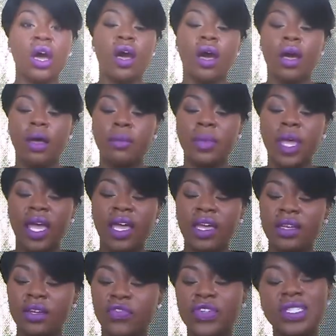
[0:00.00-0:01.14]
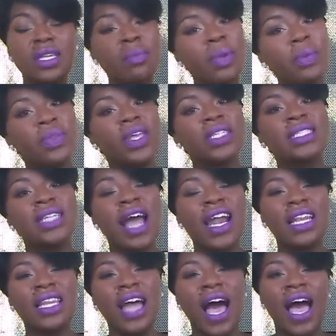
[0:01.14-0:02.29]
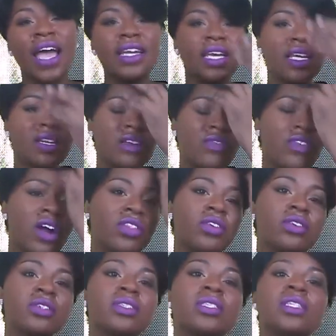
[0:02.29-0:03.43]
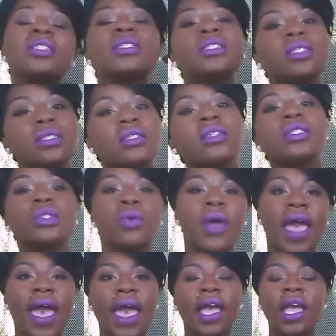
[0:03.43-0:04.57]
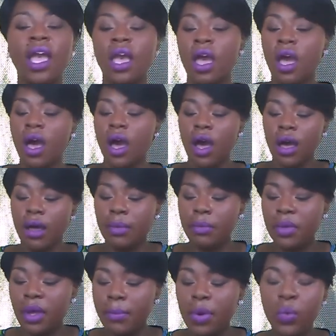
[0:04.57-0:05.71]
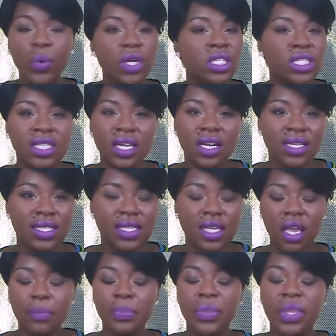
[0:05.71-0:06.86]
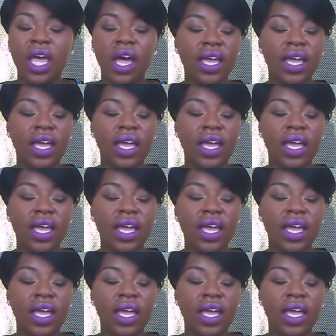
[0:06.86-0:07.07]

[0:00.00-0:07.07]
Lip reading: And for some people that's not a lot, and for others it's okay. But we're just gonna see.